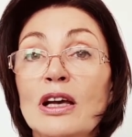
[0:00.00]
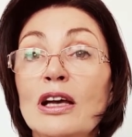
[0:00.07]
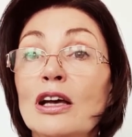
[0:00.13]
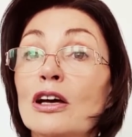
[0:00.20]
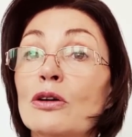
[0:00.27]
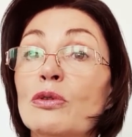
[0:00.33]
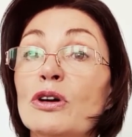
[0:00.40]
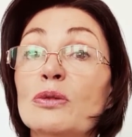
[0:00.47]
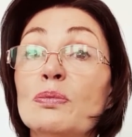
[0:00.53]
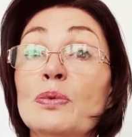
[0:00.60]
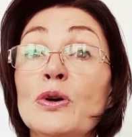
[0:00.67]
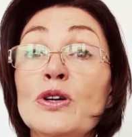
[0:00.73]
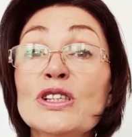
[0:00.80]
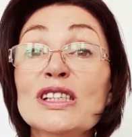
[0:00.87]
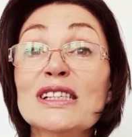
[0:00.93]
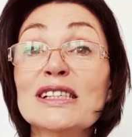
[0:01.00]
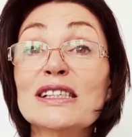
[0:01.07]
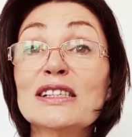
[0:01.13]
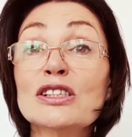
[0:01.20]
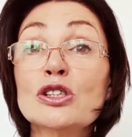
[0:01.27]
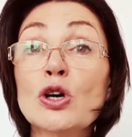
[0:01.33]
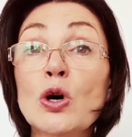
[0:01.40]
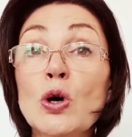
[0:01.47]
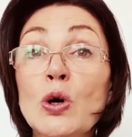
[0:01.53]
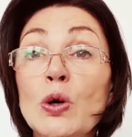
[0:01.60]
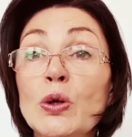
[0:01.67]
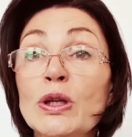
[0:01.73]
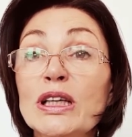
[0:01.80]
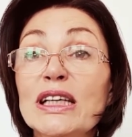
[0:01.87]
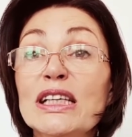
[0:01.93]
When a person's soul
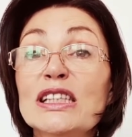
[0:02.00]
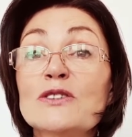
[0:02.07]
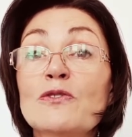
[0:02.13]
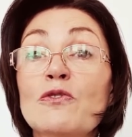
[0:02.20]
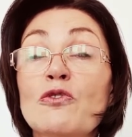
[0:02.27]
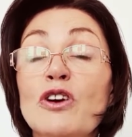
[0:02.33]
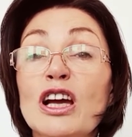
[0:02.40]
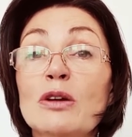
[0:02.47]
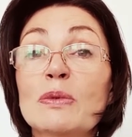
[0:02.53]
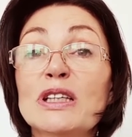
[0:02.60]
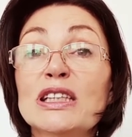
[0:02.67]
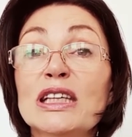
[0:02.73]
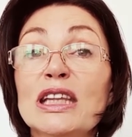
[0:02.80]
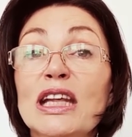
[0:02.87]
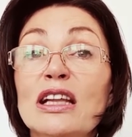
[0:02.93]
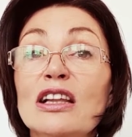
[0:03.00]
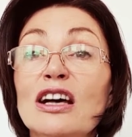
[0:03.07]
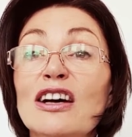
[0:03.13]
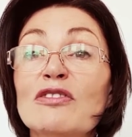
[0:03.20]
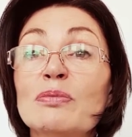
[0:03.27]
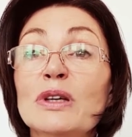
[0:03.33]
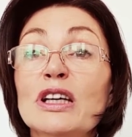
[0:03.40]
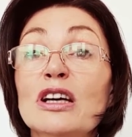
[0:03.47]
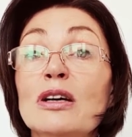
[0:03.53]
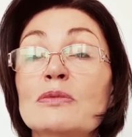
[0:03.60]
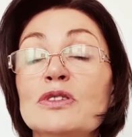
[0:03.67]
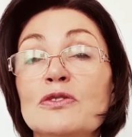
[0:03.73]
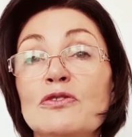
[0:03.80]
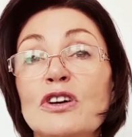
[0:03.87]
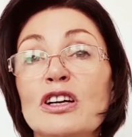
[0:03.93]
is fragmented, their life becomes
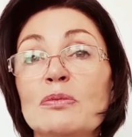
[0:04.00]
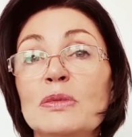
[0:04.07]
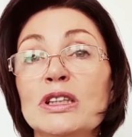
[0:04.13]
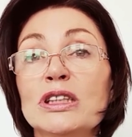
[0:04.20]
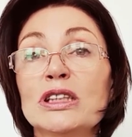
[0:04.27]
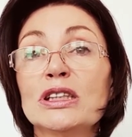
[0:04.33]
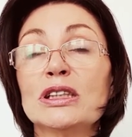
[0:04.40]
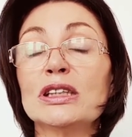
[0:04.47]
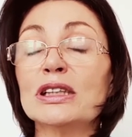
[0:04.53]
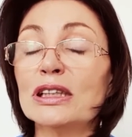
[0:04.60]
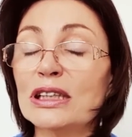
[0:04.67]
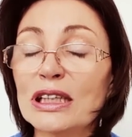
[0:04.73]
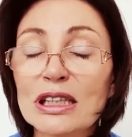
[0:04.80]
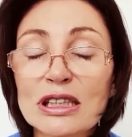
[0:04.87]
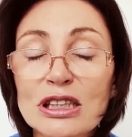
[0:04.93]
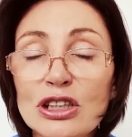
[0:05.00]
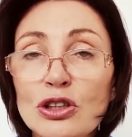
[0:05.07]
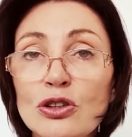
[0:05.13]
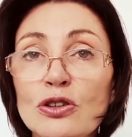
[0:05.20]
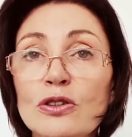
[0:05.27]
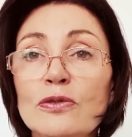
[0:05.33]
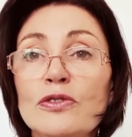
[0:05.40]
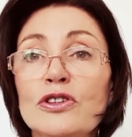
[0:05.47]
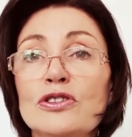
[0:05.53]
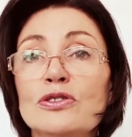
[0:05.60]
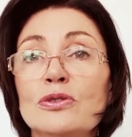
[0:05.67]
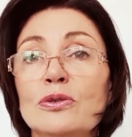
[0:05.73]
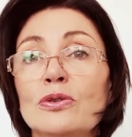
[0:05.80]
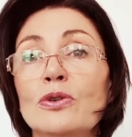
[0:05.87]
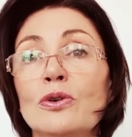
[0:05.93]
fragmented. It's a universal
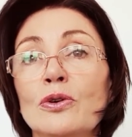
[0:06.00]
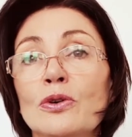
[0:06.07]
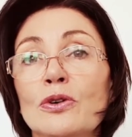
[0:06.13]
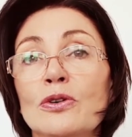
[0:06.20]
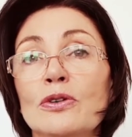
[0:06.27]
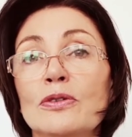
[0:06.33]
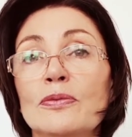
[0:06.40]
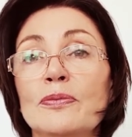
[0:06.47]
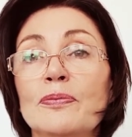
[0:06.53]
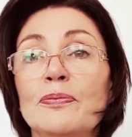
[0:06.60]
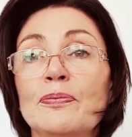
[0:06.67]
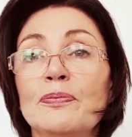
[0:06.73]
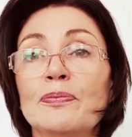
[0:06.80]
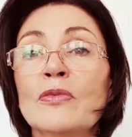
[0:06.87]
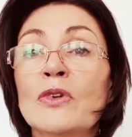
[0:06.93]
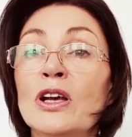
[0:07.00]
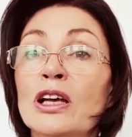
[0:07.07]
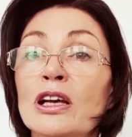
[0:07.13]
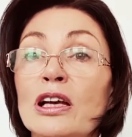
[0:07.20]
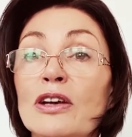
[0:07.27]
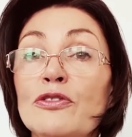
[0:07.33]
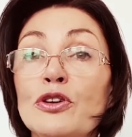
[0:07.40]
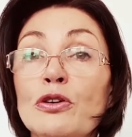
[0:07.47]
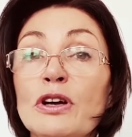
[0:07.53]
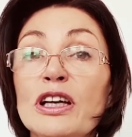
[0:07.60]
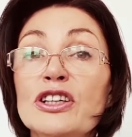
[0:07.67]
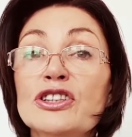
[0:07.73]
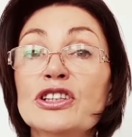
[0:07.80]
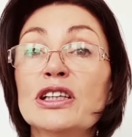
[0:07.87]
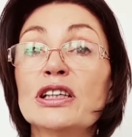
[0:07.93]
law. If your
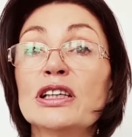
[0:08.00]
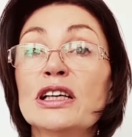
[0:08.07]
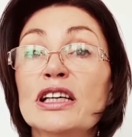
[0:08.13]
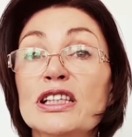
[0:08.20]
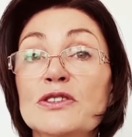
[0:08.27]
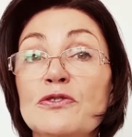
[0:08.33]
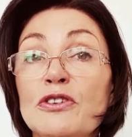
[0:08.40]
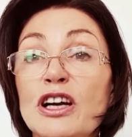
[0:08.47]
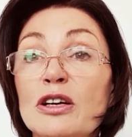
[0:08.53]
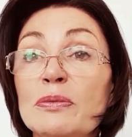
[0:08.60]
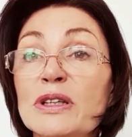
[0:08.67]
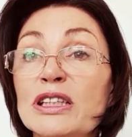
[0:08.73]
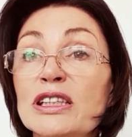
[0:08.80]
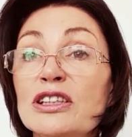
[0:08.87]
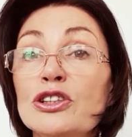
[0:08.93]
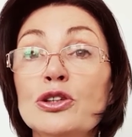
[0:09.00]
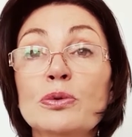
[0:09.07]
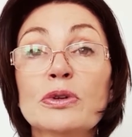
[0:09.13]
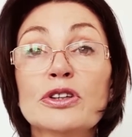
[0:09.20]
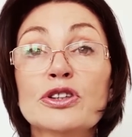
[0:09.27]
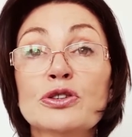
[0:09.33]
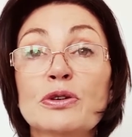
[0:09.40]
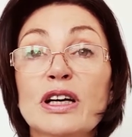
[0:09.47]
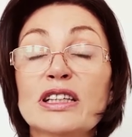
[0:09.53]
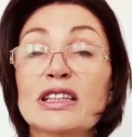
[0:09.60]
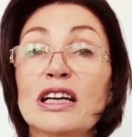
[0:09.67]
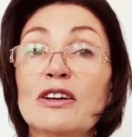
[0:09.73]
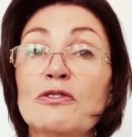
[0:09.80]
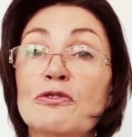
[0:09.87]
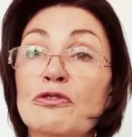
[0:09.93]
energy is fragmented, you will attract a
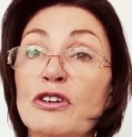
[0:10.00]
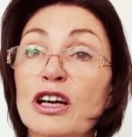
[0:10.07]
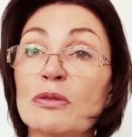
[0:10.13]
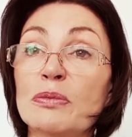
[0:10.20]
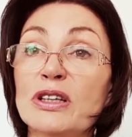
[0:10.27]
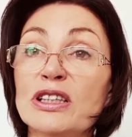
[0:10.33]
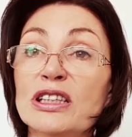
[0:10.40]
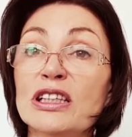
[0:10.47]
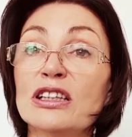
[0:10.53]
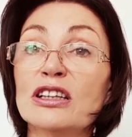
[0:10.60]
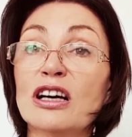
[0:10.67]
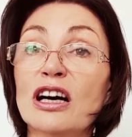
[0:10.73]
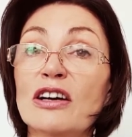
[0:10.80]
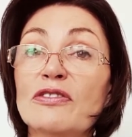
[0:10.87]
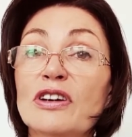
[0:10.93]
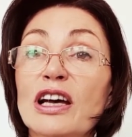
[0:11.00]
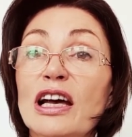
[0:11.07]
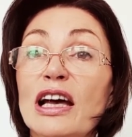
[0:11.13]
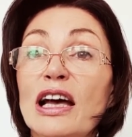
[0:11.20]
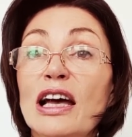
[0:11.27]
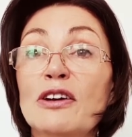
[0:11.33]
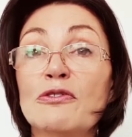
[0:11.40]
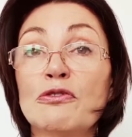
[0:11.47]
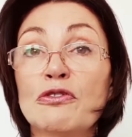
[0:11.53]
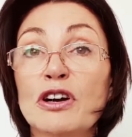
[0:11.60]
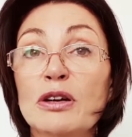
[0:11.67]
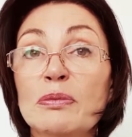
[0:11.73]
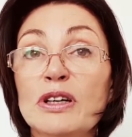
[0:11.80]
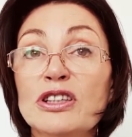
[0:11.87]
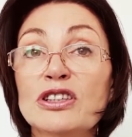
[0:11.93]
fragmented life and
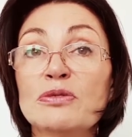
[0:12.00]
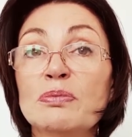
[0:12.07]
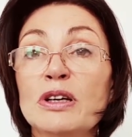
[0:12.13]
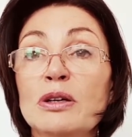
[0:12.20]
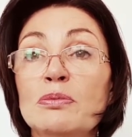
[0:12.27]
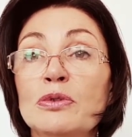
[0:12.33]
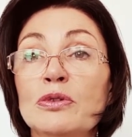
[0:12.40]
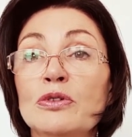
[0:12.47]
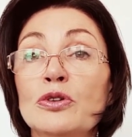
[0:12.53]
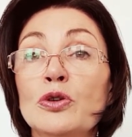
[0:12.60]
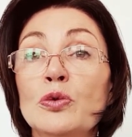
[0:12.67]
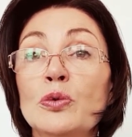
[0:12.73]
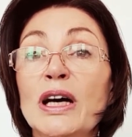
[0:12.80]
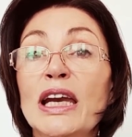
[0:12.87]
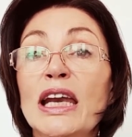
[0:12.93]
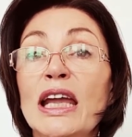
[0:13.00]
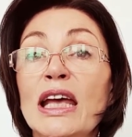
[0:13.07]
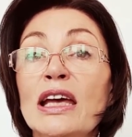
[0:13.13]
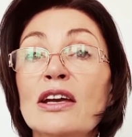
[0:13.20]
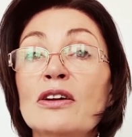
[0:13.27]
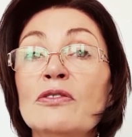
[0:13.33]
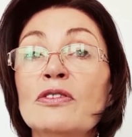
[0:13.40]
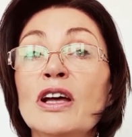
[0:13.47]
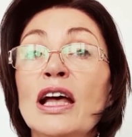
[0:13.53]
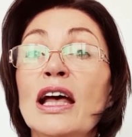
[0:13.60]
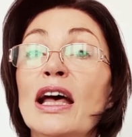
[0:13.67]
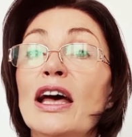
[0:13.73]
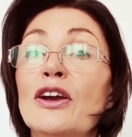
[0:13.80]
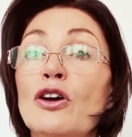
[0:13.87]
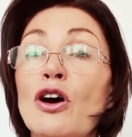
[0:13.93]
fragmented people who are negative
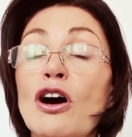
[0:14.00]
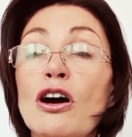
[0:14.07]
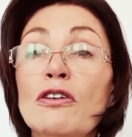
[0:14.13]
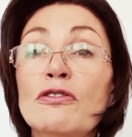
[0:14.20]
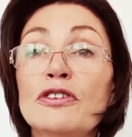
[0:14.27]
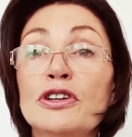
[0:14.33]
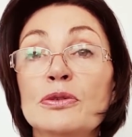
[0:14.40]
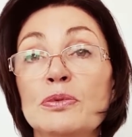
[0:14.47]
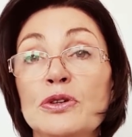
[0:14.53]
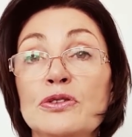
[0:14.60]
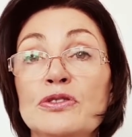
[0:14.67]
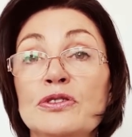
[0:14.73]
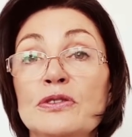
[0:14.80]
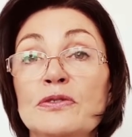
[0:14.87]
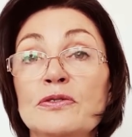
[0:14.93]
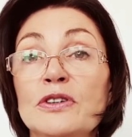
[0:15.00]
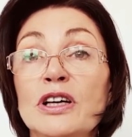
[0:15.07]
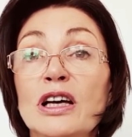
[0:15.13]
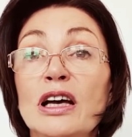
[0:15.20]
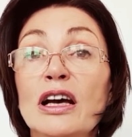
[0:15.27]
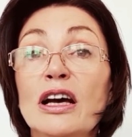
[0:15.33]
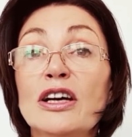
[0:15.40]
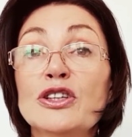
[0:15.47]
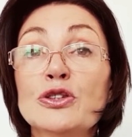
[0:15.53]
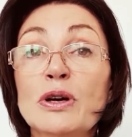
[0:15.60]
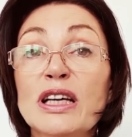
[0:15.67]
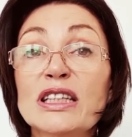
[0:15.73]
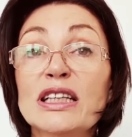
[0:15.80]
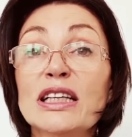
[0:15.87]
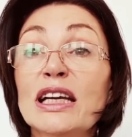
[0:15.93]
and often abusive.
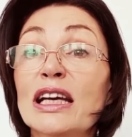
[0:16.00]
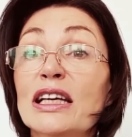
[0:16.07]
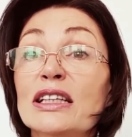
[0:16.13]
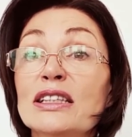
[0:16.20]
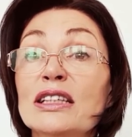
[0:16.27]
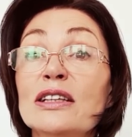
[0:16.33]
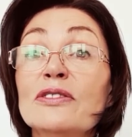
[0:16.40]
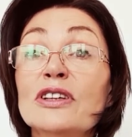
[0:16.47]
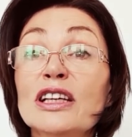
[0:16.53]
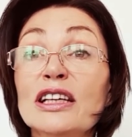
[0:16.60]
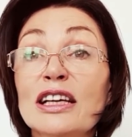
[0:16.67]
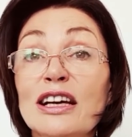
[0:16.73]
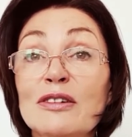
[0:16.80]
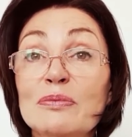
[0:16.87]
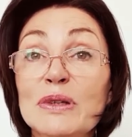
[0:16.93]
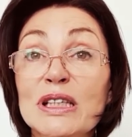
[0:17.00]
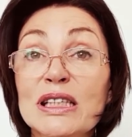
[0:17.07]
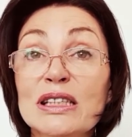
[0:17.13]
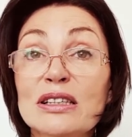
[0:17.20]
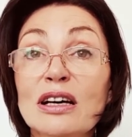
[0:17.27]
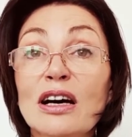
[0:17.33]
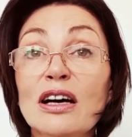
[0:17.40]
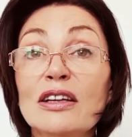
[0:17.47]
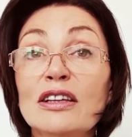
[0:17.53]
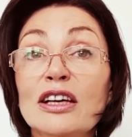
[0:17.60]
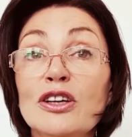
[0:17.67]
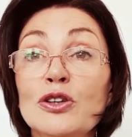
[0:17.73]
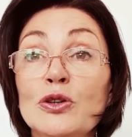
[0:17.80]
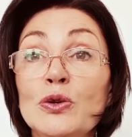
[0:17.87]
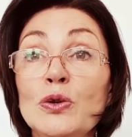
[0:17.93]
Attracting negativity can be a sign that
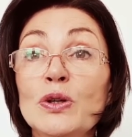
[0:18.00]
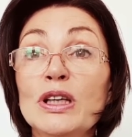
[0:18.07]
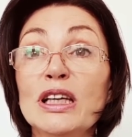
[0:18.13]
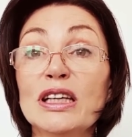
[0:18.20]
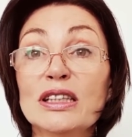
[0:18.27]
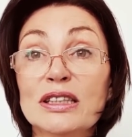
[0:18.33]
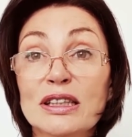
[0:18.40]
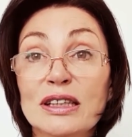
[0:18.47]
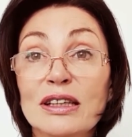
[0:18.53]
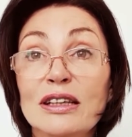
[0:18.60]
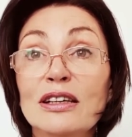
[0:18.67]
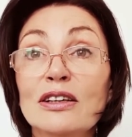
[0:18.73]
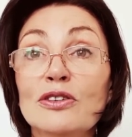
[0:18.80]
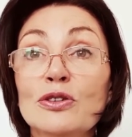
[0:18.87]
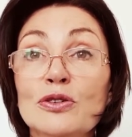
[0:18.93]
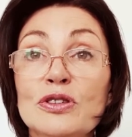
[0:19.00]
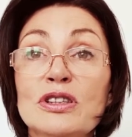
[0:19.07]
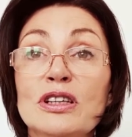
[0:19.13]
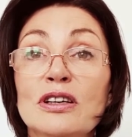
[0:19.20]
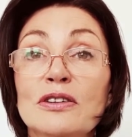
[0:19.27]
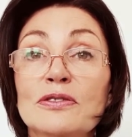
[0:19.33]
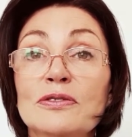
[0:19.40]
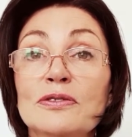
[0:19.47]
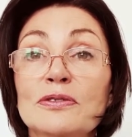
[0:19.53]
you need to heal yourself.